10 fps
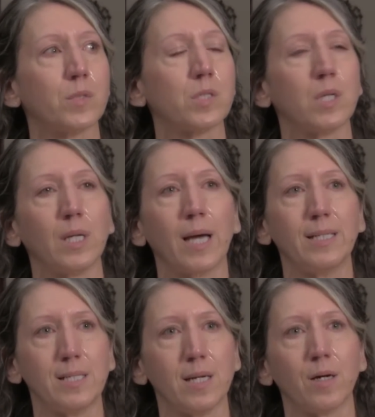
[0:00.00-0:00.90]
to the
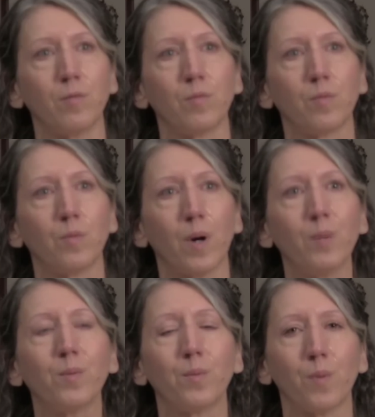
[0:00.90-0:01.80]
idea of
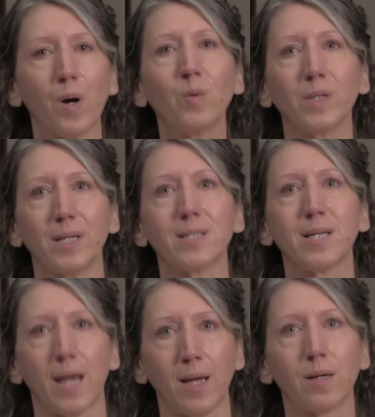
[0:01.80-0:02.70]
what will it
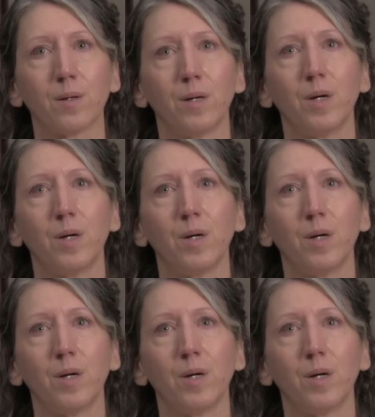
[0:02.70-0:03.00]
take,